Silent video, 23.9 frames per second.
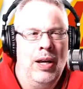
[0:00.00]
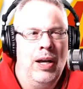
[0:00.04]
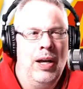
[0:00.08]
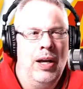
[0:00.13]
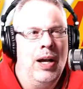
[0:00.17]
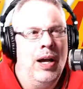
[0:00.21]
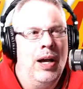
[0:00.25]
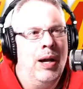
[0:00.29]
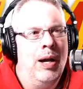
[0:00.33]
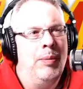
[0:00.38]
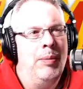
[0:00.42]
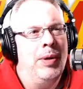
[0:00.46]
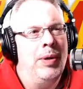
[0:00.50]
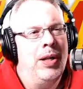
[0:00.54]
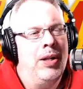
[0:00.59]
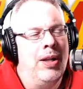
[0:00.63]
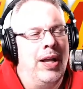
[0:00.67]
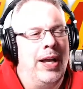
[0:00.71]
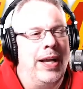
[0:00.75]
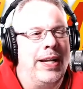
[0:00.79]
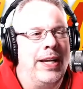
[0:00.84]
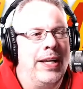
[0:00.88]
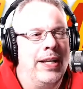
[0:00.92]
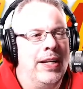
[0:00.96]
I'm going to
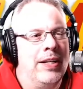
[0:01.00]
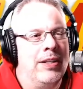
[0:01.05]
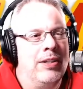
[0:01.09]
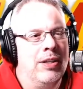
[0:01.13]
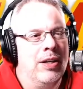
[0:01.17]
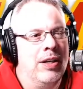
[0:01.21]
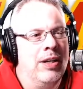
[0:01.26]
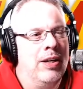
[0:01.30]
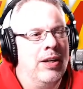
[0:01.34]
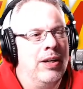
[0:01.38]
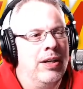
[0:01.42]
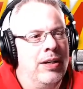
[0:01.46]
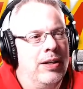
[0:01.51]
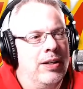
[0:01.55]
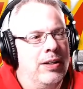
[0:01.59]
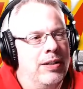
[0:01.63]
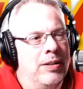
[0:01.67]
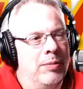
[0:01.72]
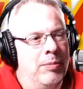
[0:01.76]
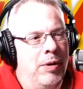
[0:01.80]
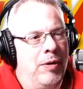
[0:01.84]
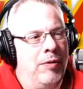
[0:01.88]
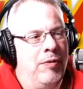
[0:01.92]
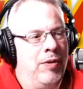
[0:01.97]
liken it
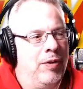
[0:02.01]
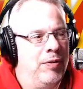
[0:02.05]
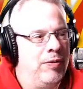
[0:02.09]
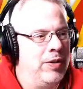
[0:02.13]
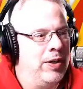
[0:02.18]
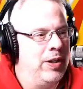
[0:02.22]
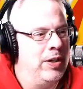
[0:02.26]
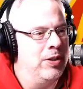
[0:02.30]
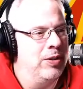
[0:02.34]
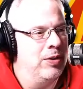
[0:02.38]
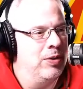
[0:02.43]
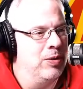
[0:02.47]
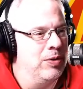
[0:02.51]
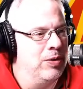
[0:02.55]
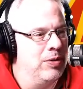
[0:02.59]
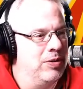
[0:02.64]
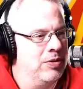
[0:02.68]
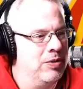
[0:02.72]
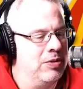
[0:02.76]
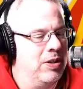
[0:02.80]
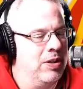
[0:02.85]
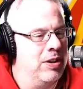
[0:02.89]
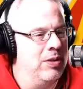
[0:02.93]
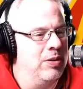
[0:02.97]
to my 15-year-old
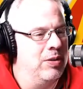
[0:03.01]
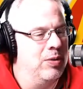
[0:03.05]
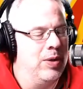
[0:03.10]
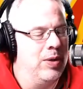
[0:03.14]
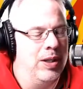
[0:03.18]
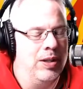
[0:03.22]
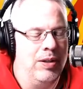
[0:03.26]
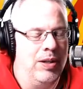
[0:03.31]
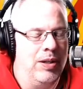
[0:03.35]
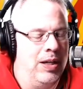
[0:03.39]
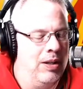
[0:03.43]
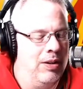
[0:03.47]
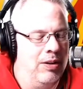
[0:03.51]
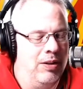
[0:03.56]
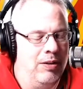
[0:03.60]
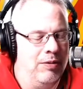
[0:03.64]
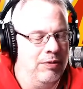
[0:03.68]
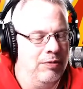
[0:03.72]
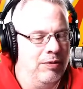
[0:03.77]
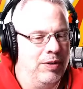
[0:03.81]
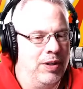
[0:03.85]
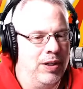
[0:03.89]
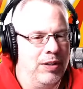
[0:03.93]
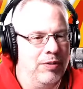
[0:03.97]
son, who I
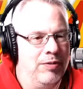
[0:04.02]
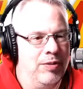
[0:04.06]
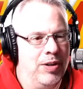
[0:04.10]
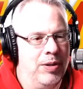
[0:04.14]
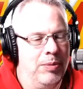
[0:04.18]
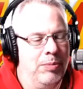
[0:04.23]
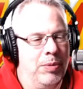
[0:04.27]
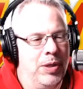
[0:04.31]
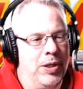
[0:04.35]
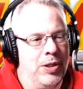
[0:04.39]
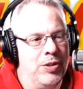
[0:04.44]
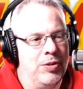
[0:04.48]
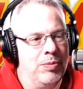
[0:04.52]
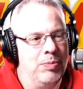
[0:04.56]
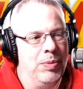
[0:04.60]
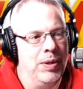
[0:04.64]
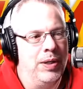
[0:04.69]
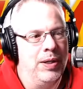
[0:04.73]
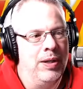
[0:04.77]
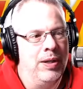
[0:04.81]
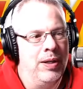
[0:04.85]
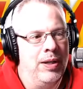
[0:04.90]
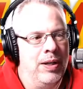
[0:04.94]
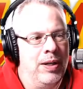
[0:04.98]
love very, very much.
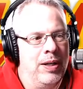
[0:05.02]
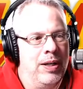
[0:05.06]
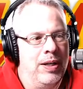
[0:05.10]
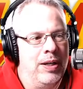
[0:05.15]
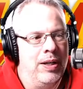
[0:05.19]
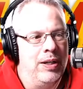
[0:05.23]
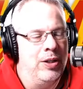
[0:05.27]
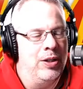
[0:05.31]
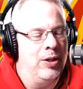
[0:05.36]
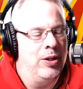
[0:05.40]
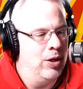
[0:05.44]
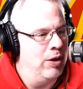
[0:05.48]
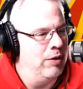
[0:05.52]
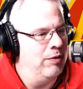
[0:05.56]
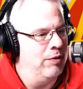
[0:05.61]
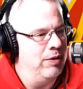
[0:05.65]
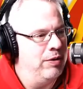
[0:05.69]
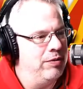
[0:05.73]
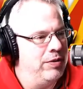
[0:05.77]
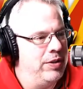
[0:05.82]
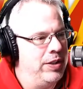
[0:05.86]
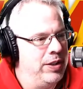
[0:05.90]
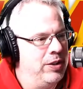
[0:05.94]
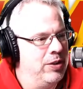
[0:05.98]
But you know how
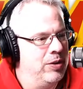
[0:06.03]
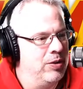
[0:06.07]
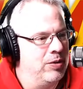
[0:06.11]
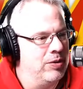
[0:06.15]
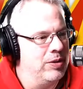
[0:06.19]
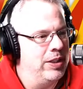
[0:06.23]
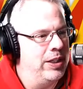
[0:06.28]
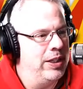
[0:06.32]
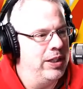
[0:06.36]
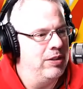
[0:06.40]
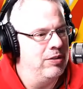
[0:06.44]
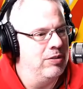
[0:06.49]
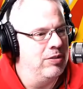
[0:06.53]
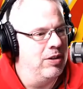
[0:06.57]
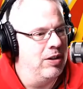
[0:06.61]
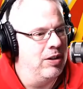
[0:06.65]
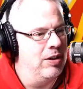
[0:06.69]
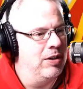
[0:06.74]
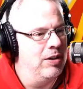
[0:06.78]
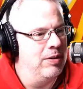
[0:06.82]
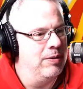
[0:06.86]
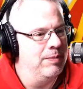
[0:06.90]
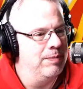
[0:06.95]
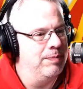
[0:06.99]
15-year-old kids
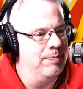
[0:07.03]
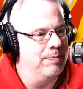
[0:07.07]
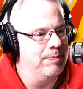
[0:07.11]
are.